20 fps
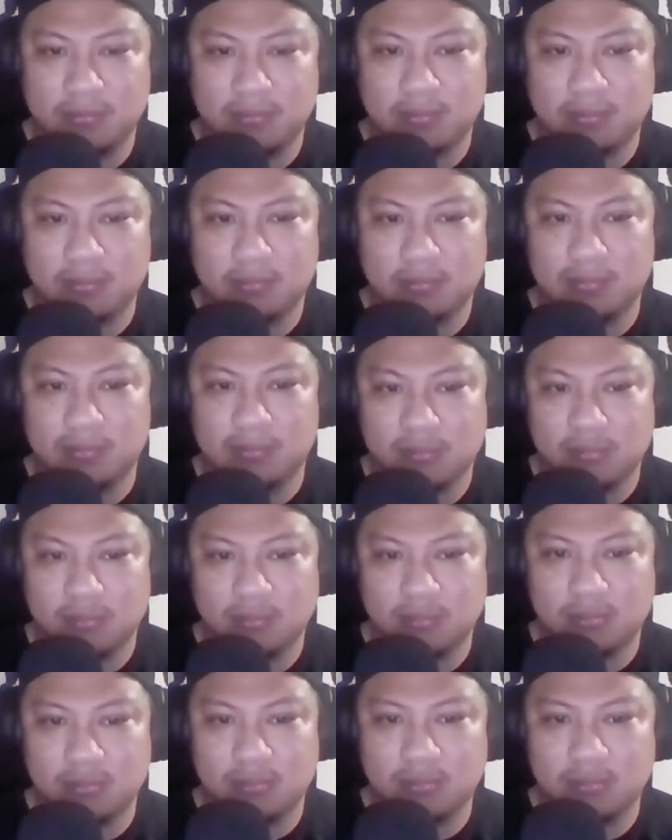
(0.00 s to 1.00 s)

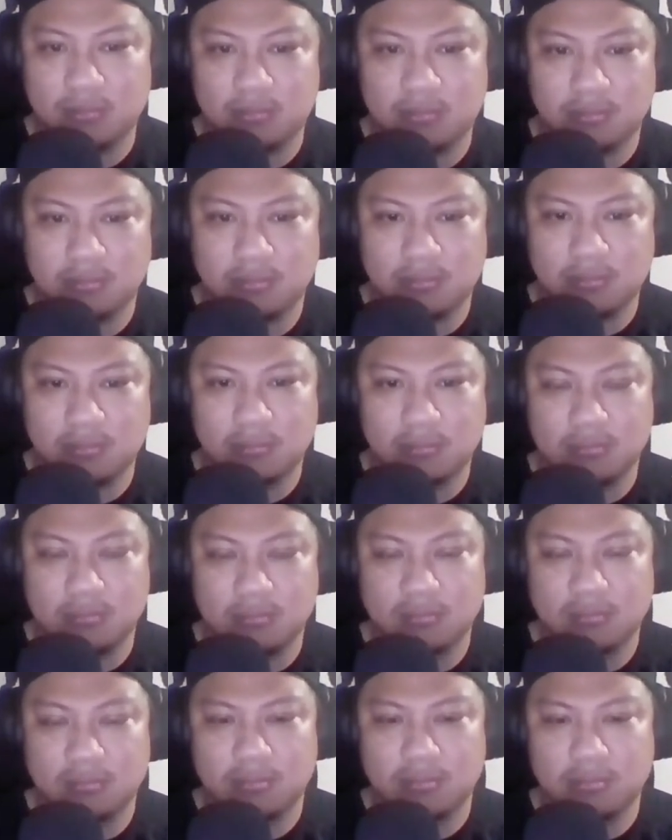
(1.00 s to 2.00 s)

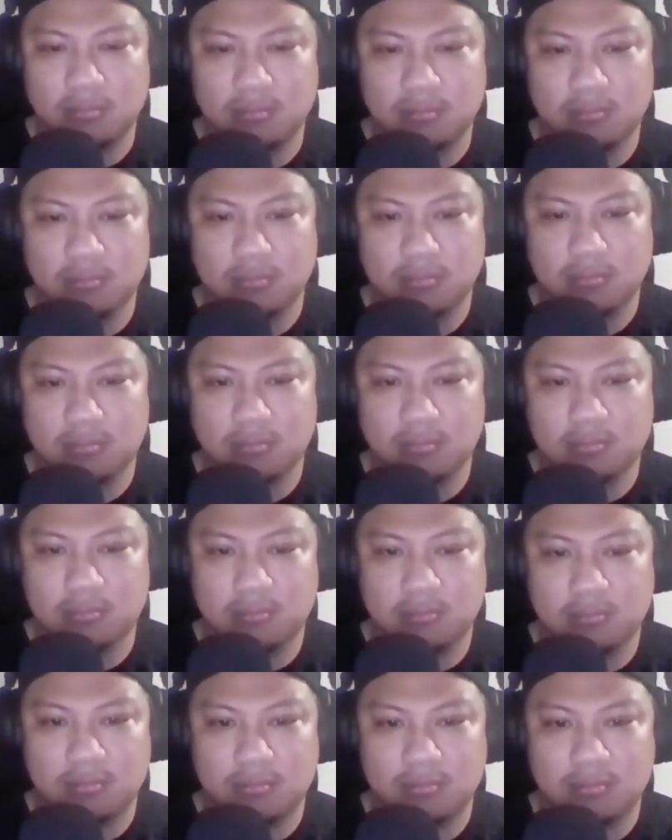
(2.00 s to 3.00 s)

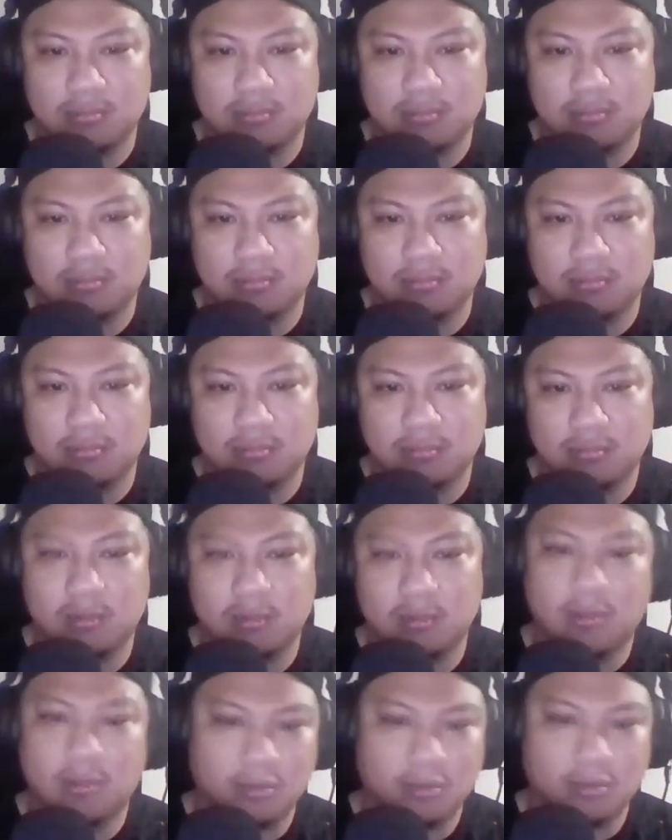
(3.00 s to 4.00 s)

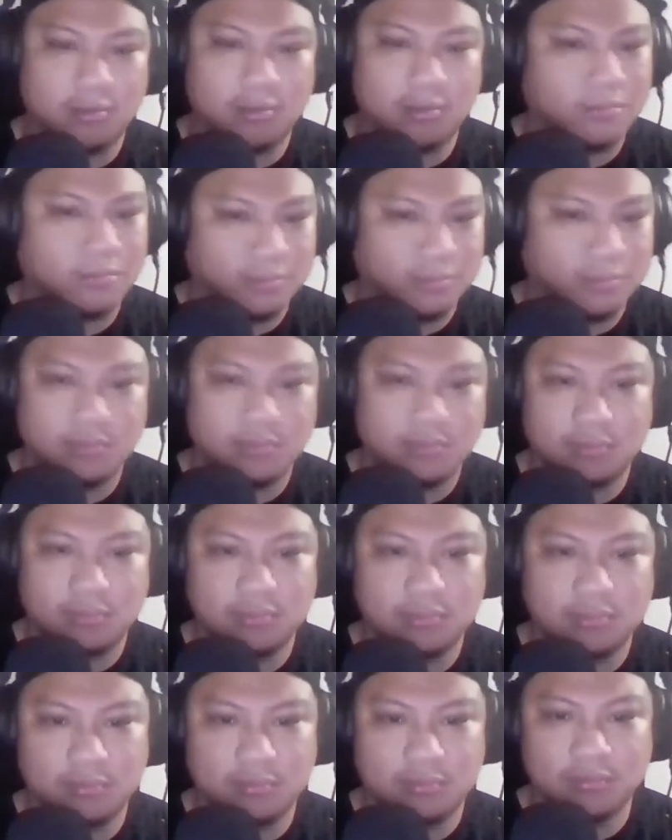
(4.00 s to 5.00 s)

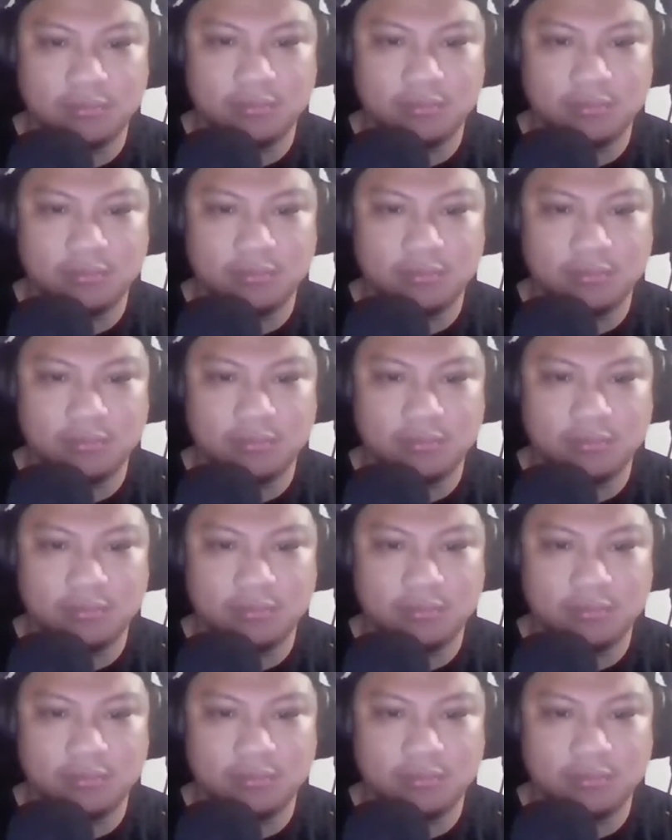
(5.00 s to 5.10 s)
(not speaking)